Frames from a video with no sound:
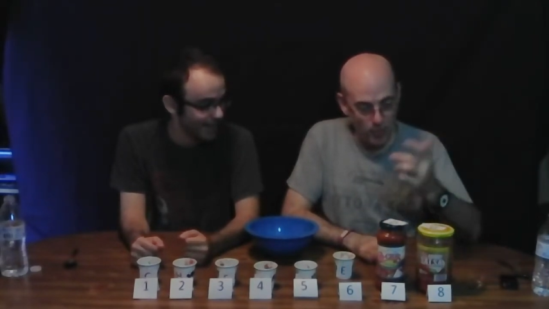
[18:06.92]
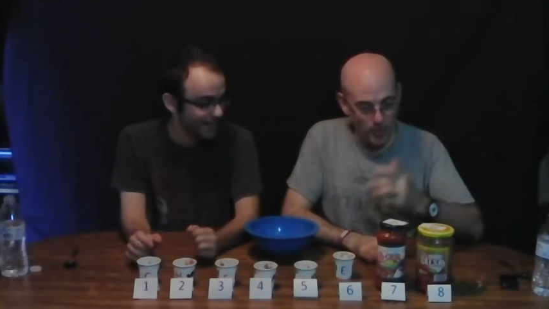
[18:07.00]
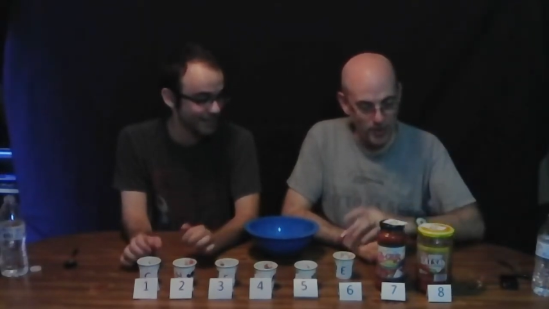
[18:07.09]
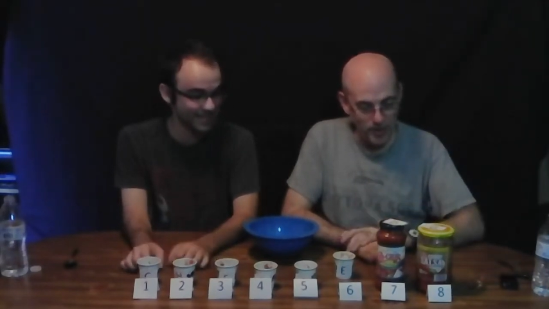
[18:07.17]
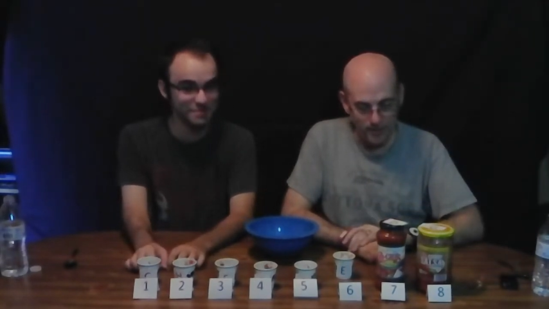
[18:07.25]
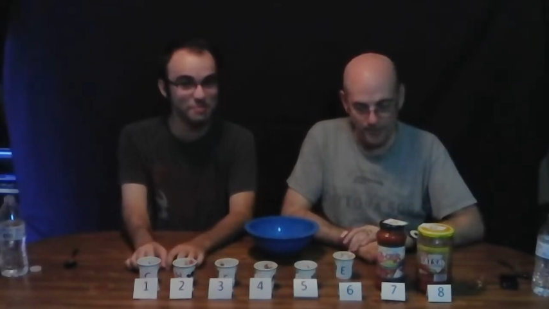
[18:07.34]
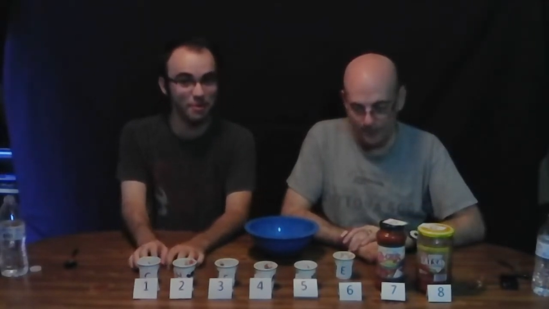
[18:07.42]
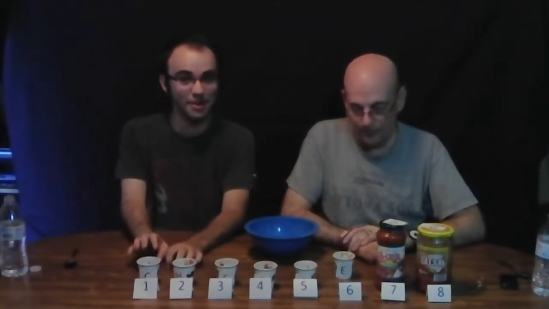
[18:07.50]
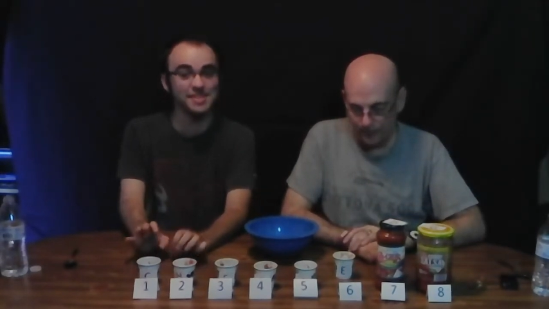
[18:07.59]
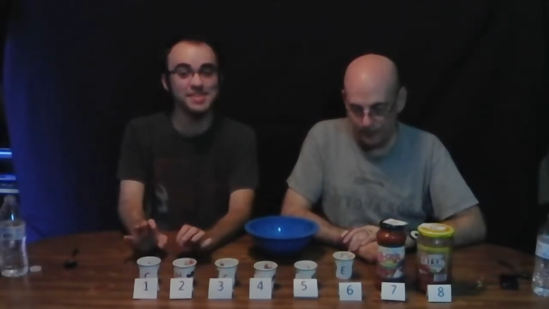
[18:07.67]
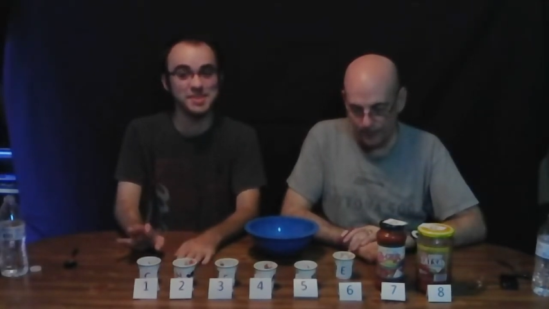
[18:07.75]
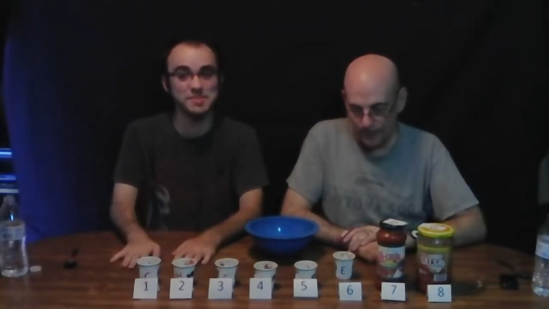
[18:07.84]

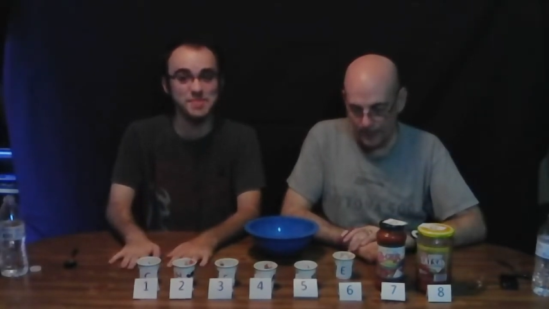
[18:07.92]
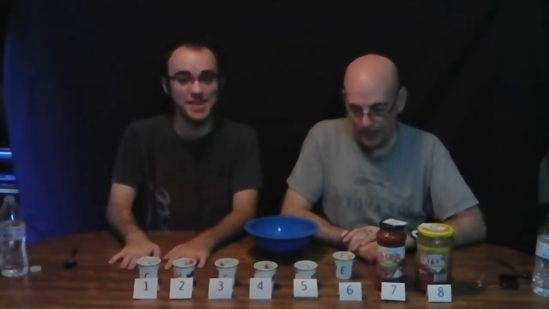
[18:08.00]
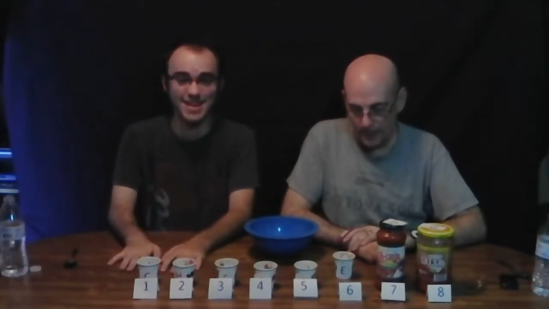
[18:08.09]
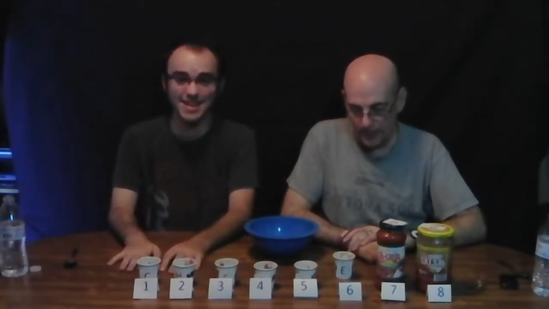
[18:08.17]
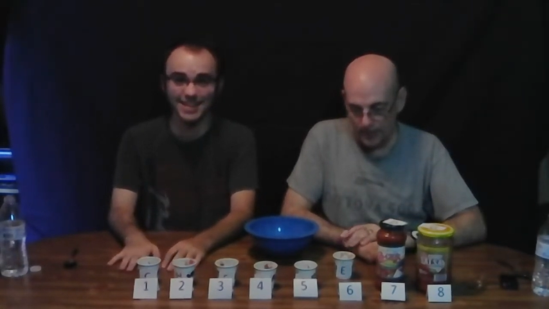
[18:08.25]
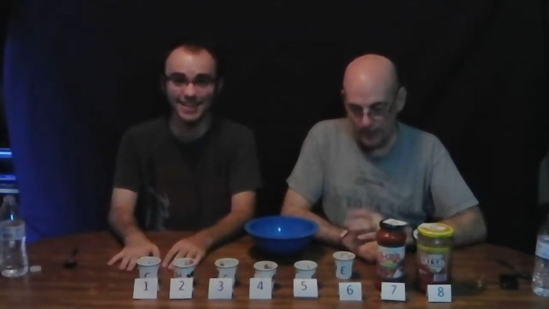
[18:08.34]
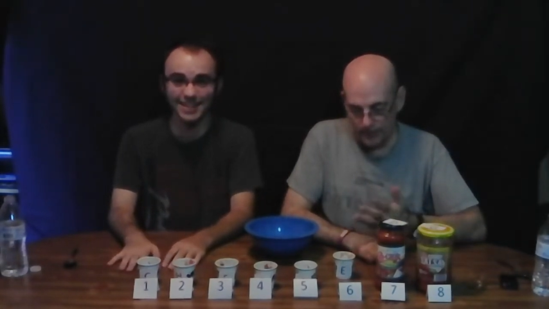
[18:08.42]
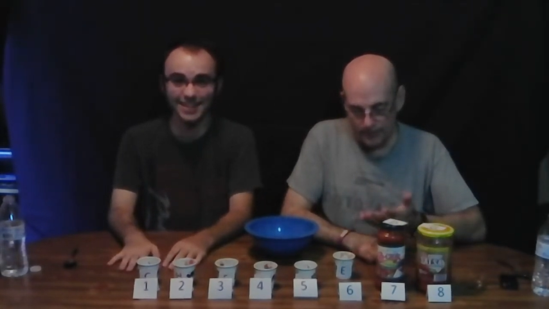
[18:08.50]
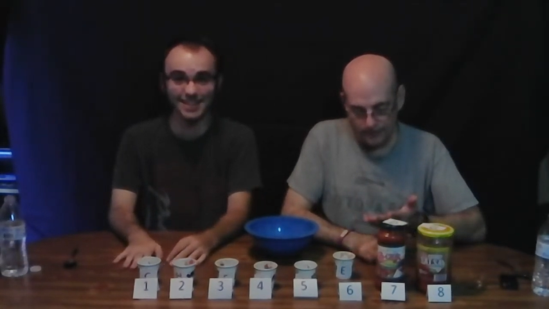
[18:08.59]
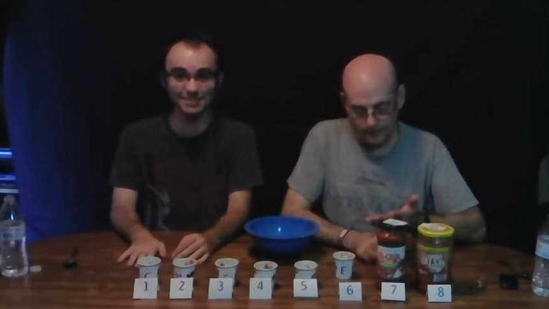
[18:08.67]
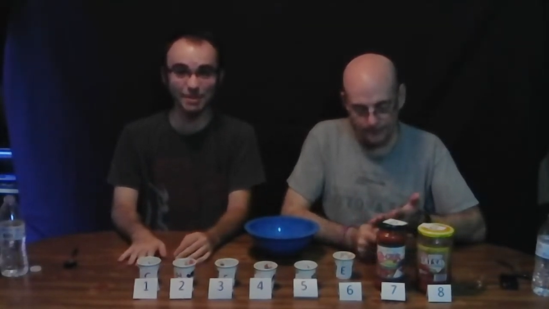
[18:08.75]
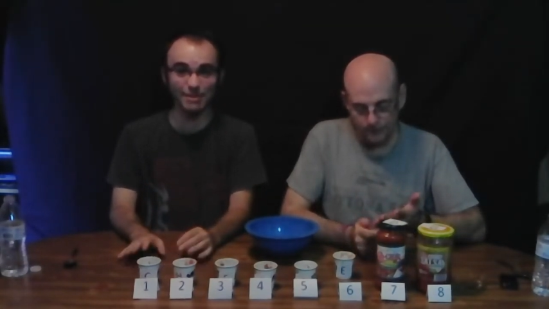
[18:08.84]
Speaker 1: disappoints me.
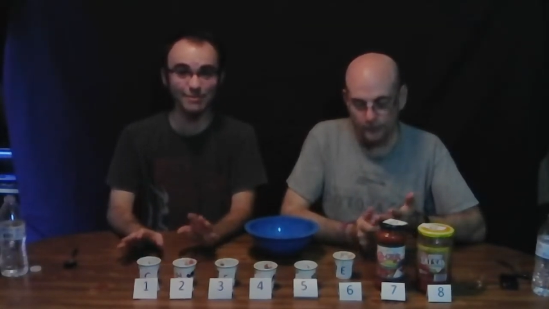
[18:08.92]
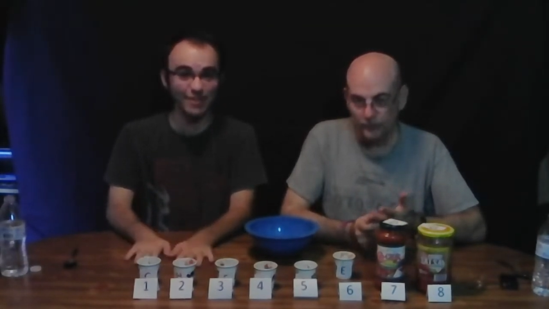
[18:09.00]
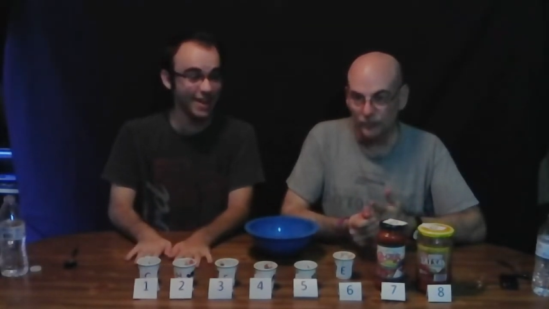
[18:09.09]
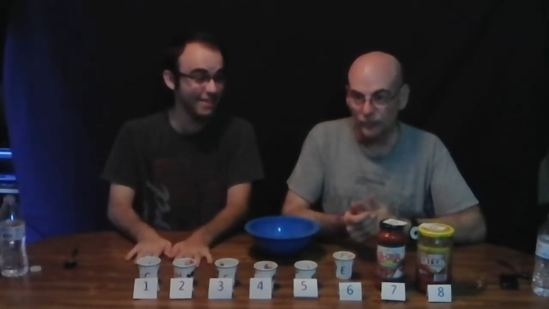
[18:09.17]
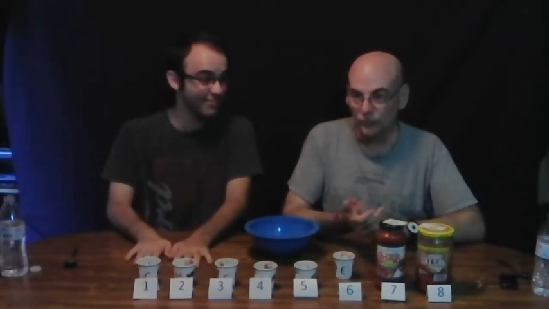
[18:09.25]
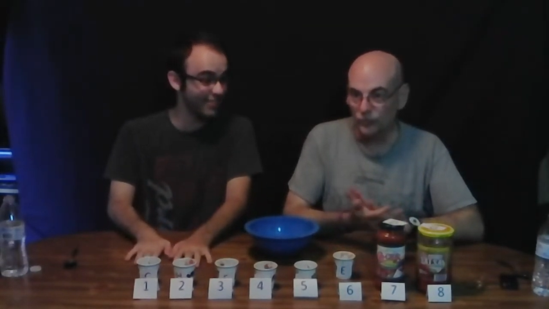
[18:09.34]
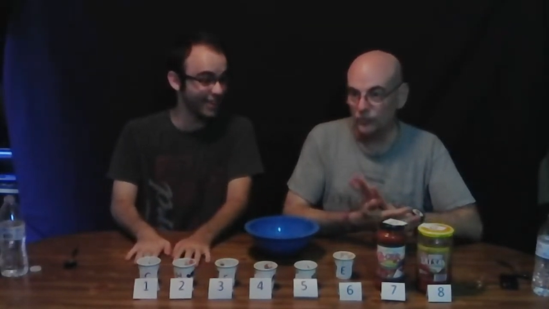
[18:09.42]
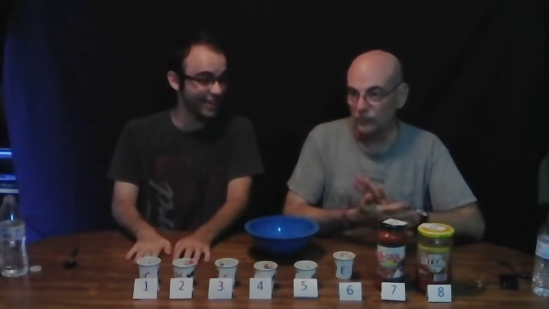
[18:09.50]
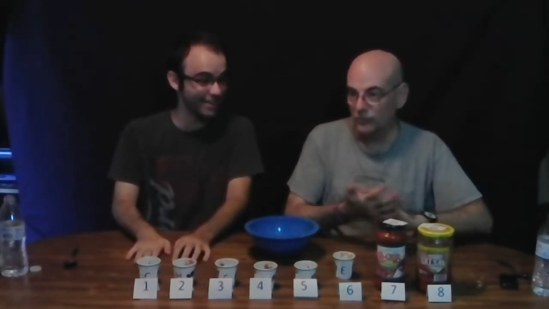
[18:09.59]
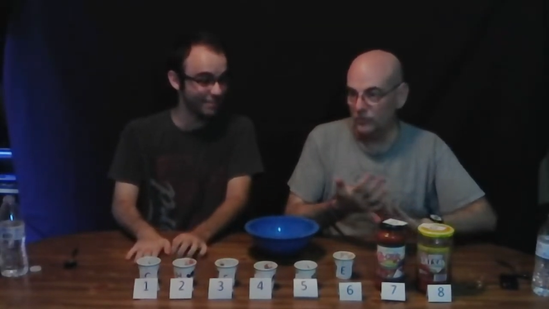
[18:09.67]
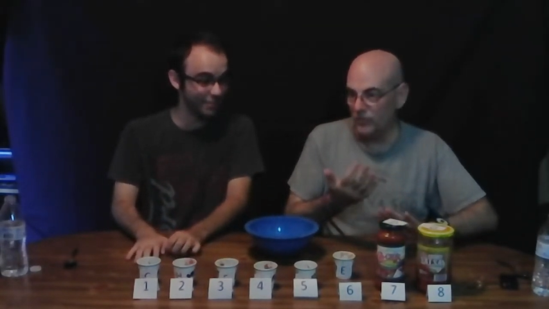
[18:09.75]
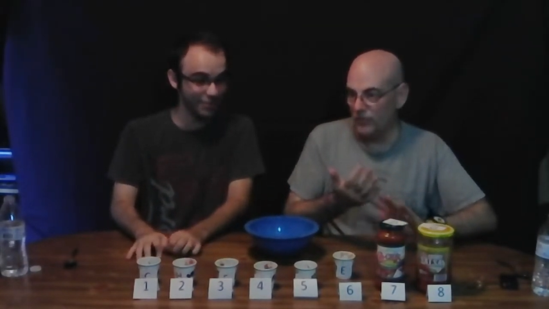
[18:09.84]
That's my
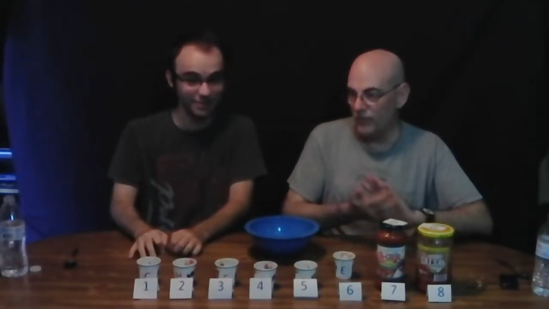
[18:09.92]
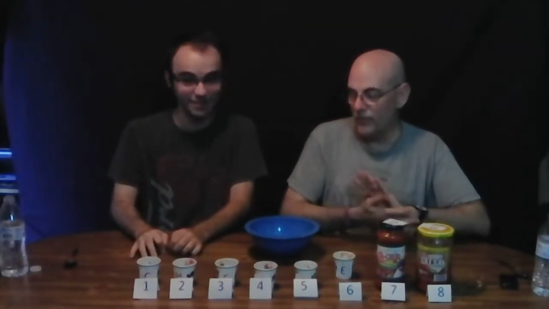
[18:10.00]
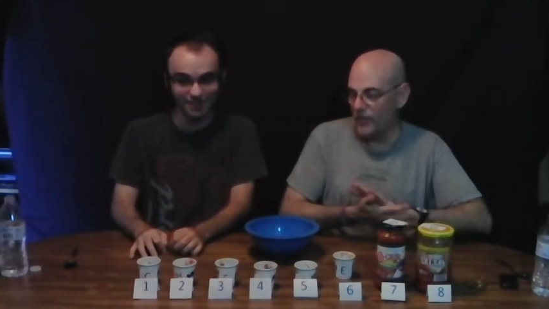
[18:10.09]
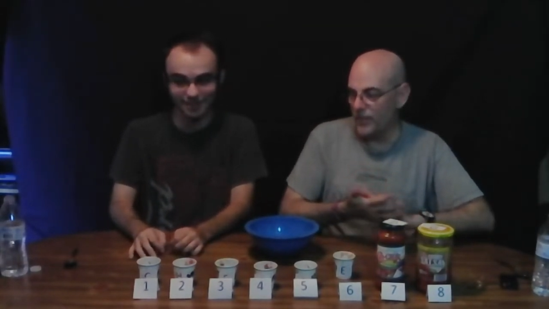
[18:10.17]
favorite. Well.